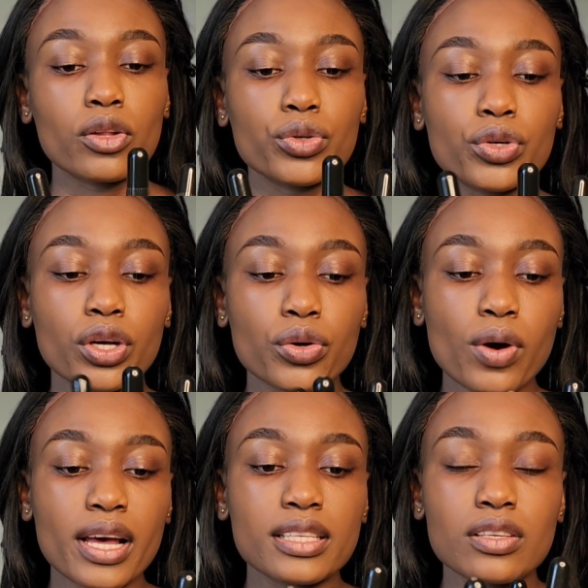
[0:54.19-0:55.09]
or you can go
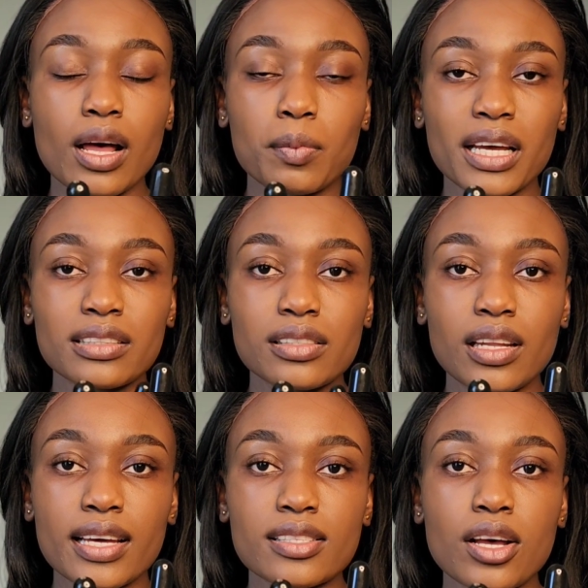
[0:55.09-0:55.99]
ahead to apply the
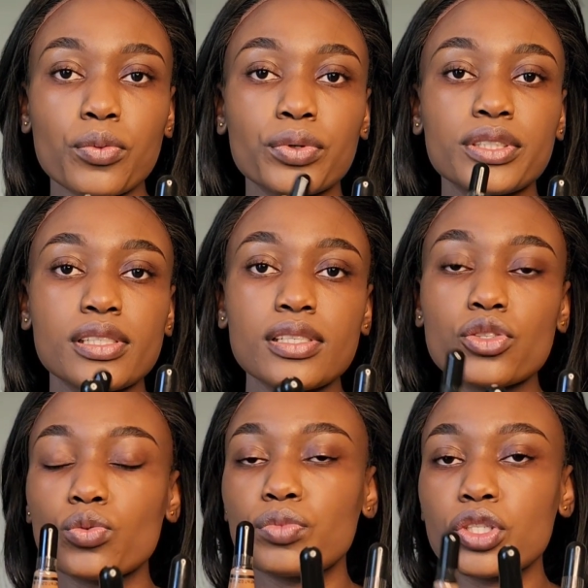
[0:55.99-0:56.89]
lighter one a
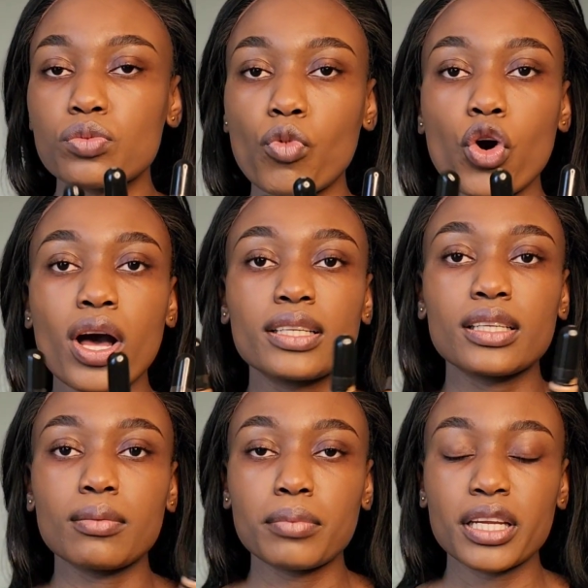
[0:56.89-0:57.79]
little bit more and
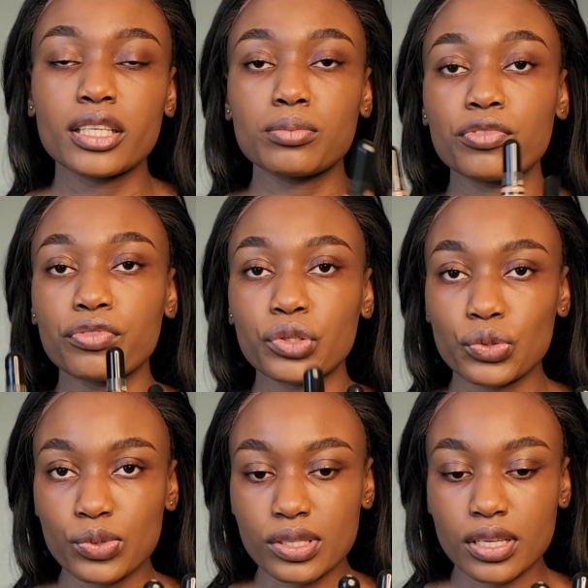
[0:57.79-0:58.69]
then blend before you
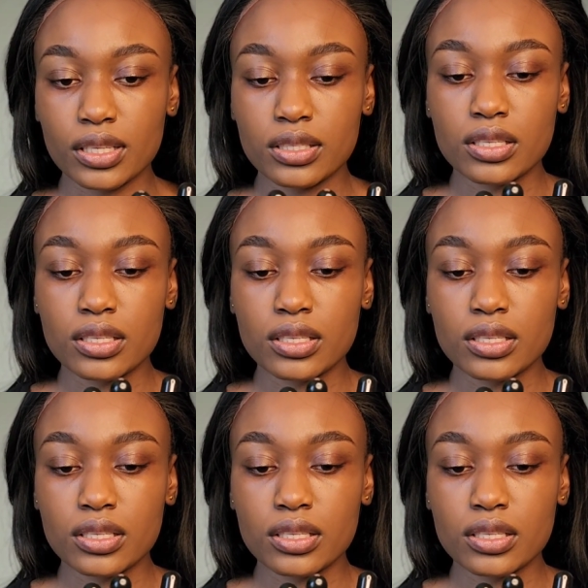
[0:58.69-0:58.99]
set.